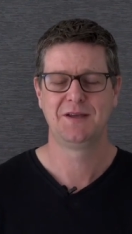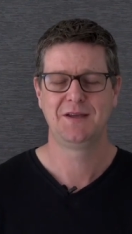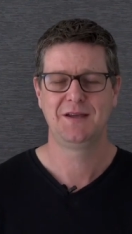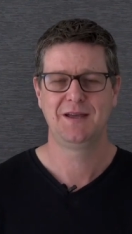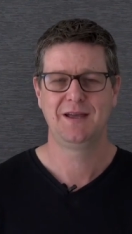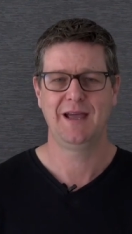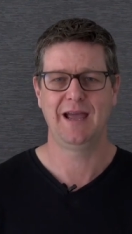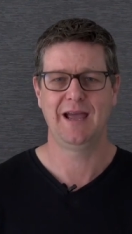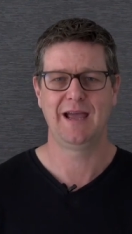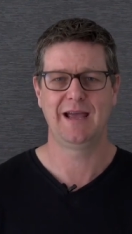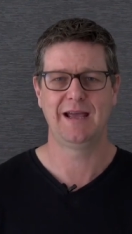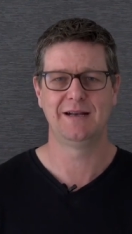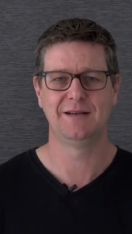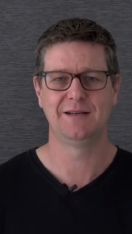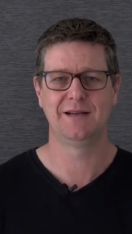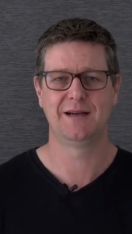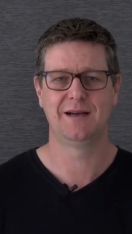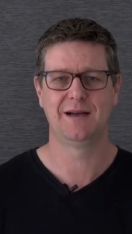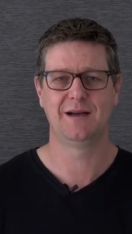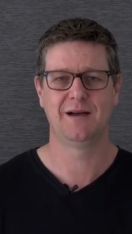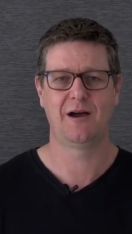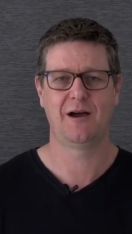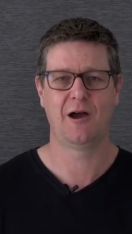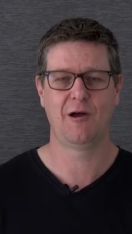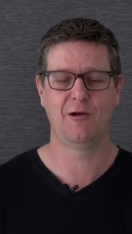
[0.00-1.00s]
And
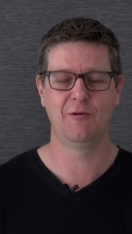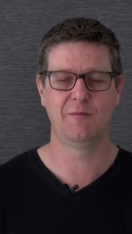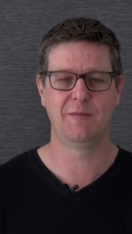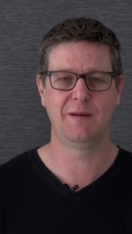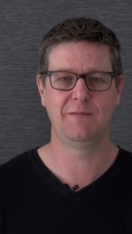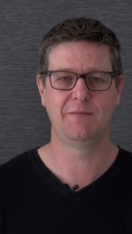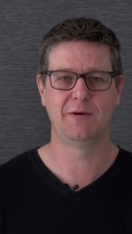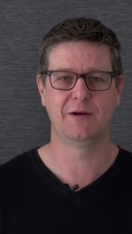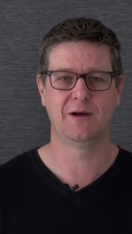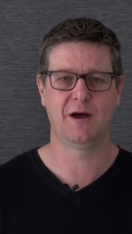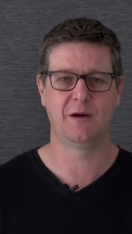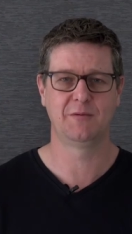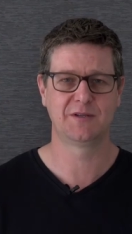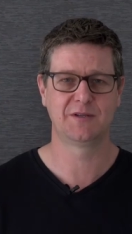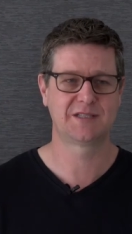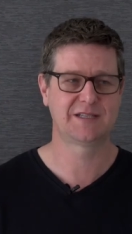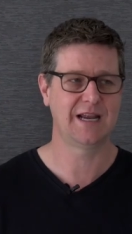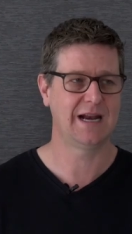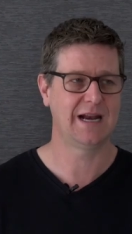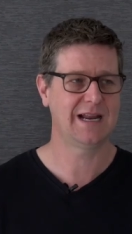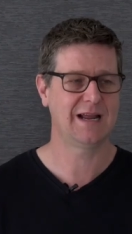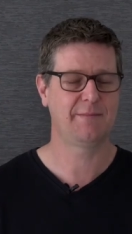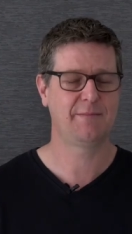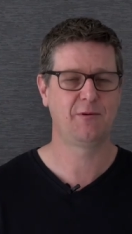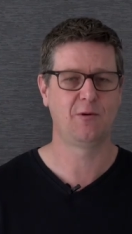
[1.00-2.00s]
I remember I was
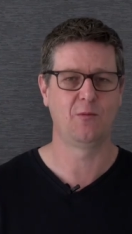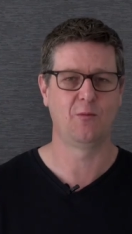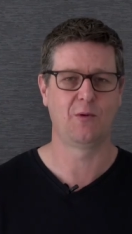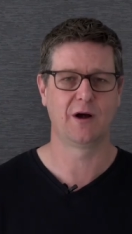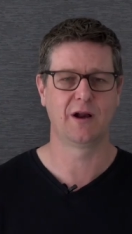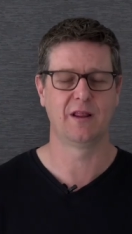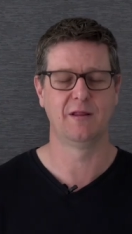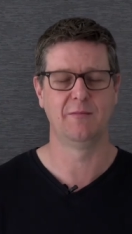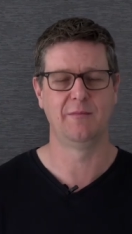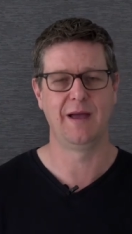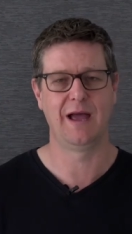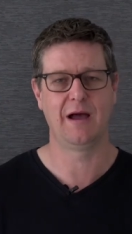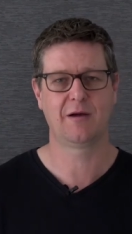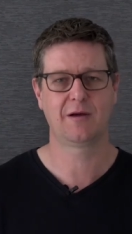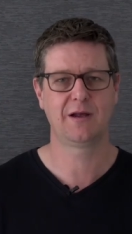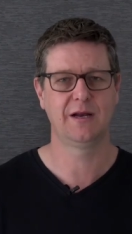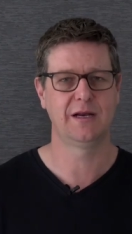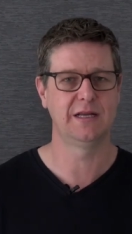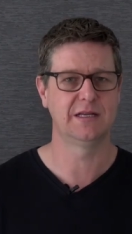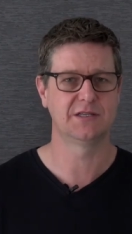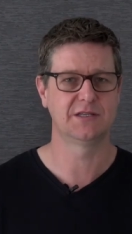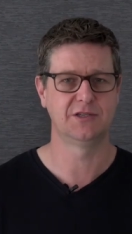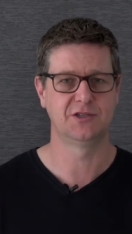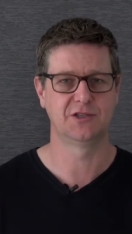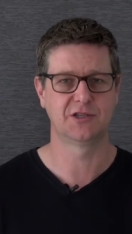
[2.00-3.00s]
standing up on one of the
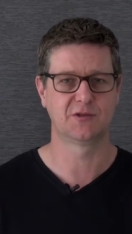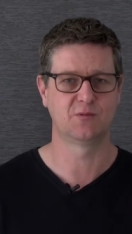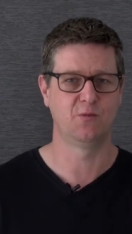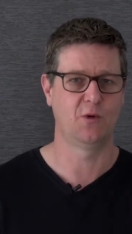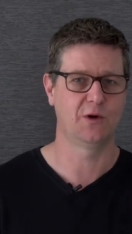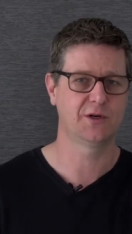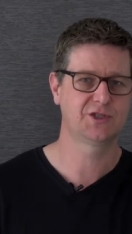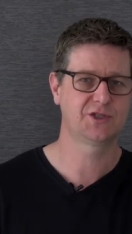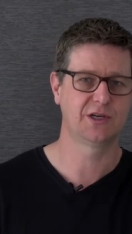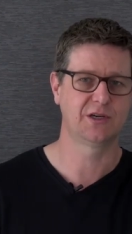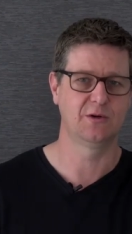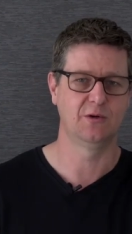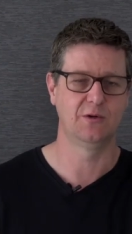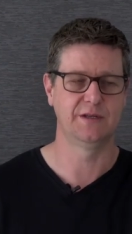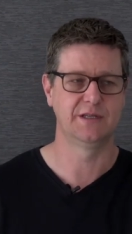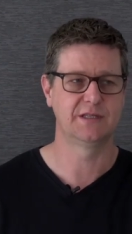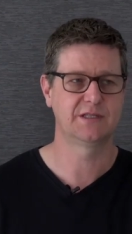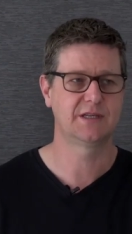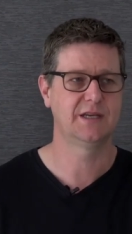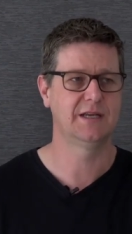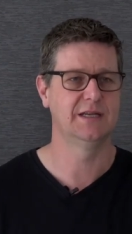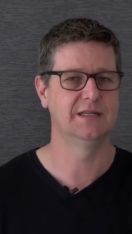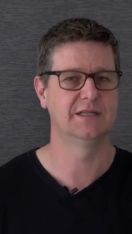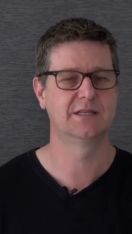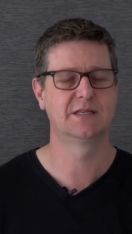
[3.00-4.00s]
balconies and just watching all these
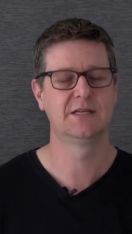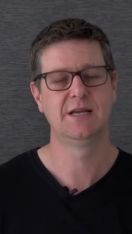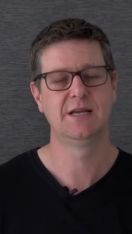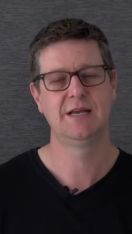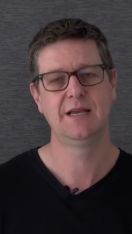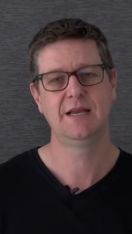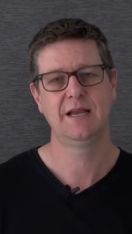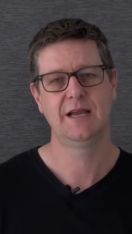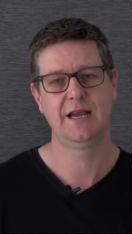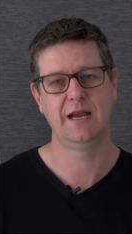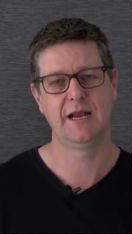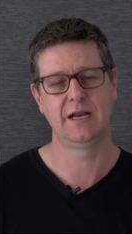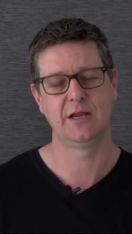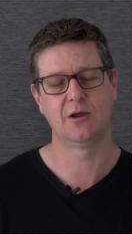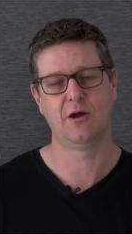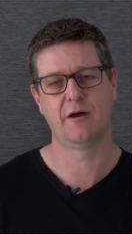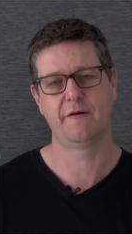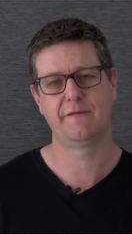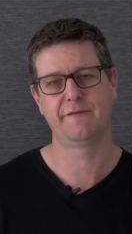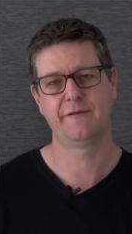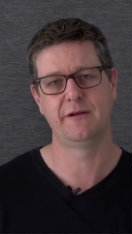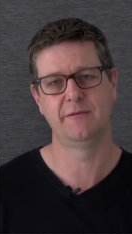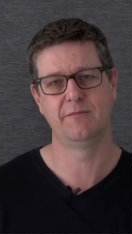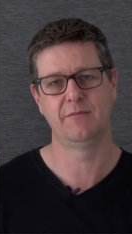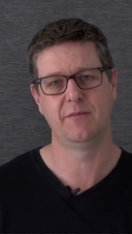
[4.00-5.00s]
kids heading
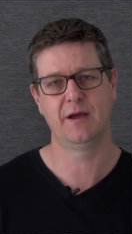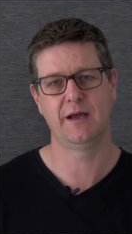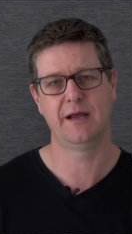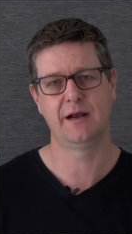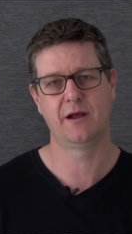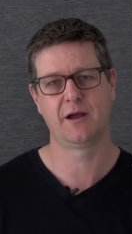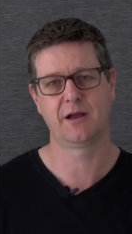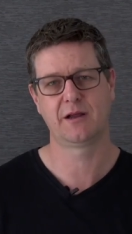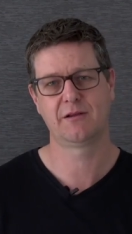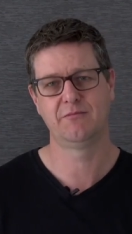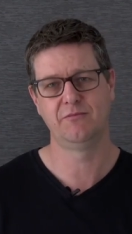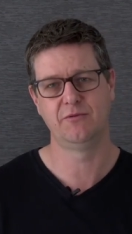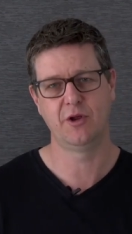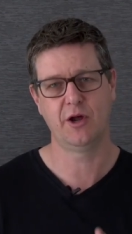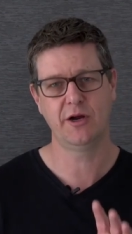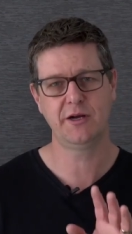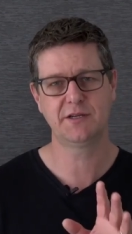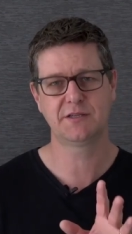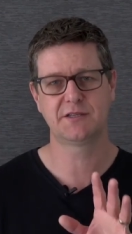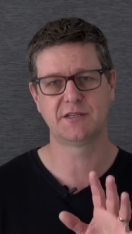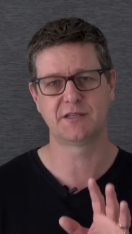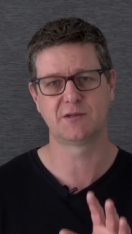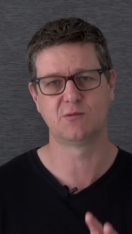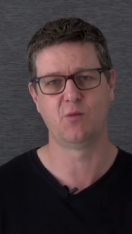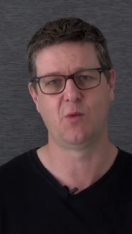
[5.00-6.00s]
off. And I
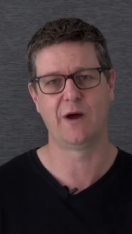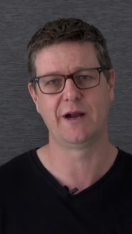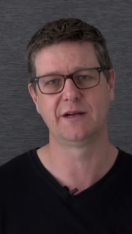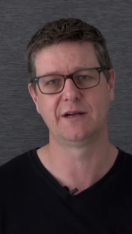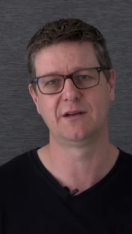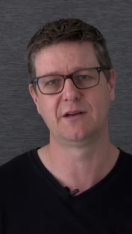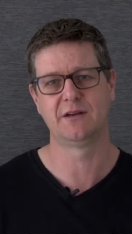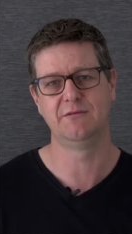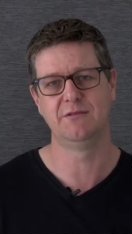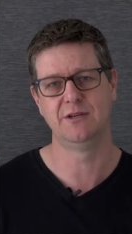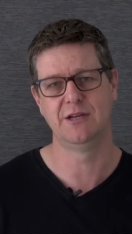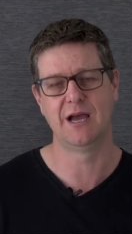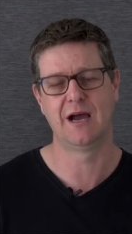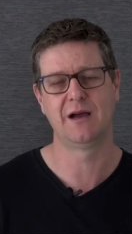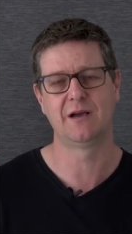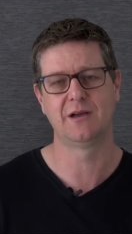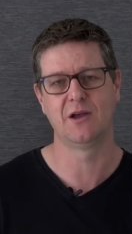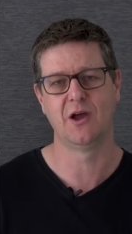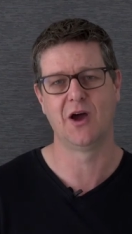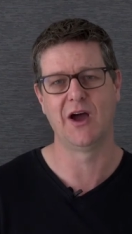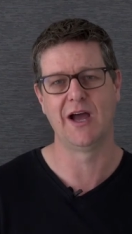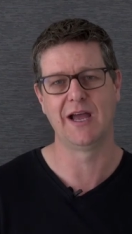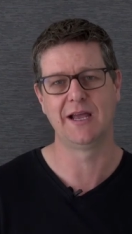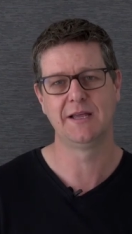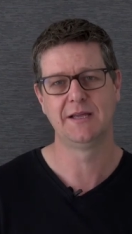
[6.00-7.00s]
noticed this one young
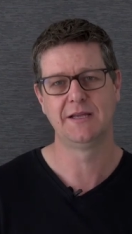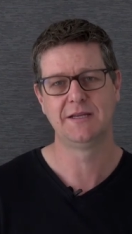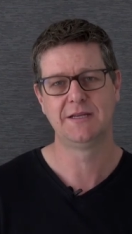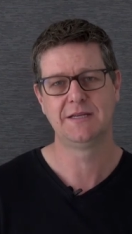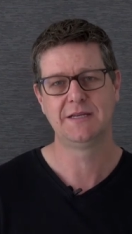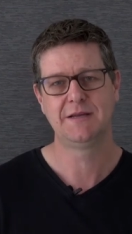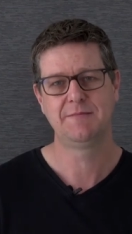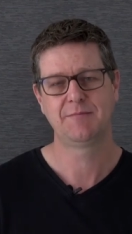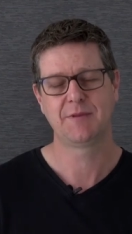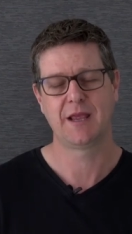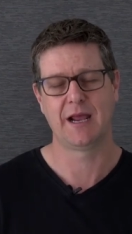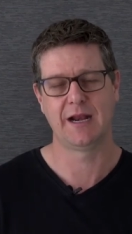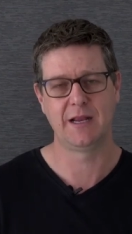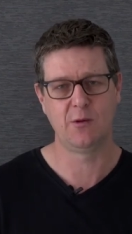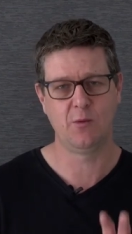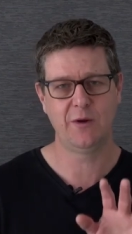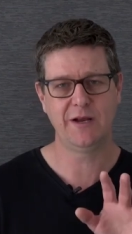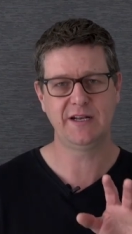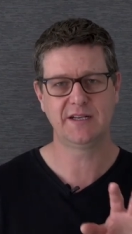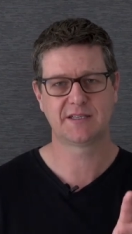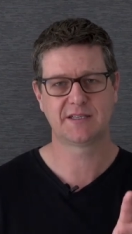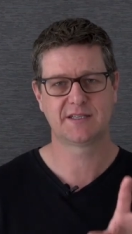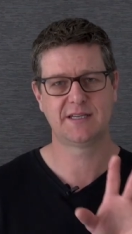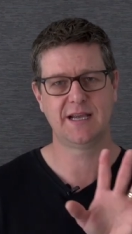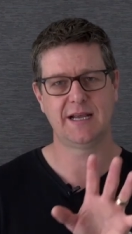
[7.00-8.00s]
guy, and he
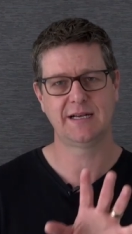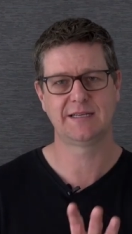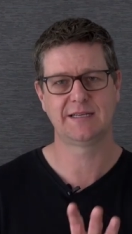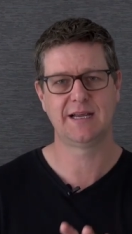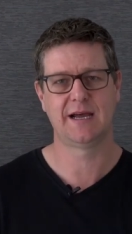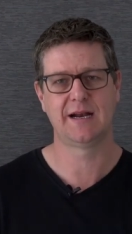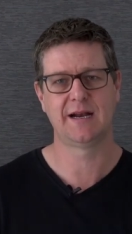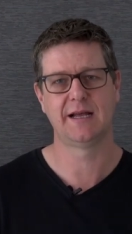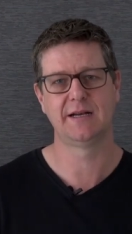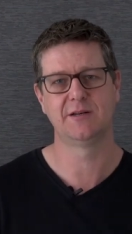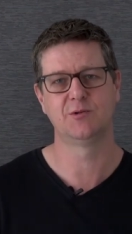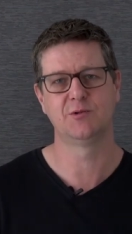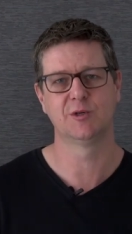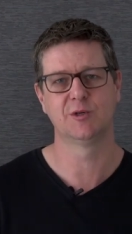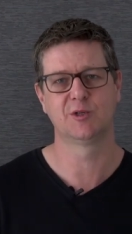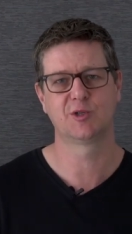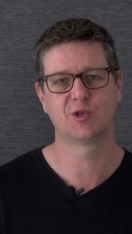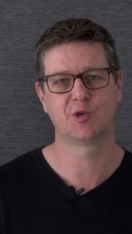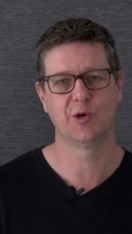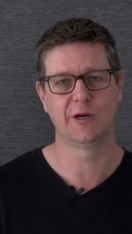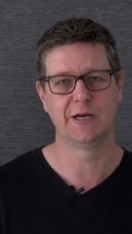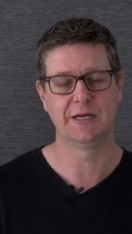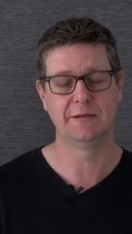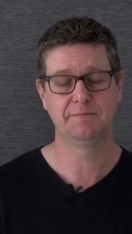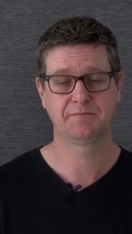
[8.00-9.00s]
went and sat down under a
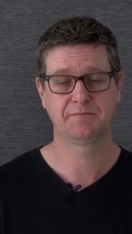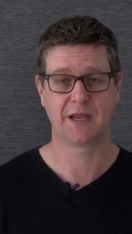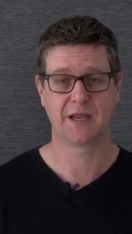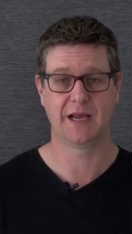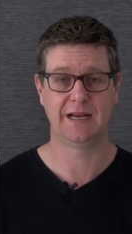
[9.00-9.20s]
tree.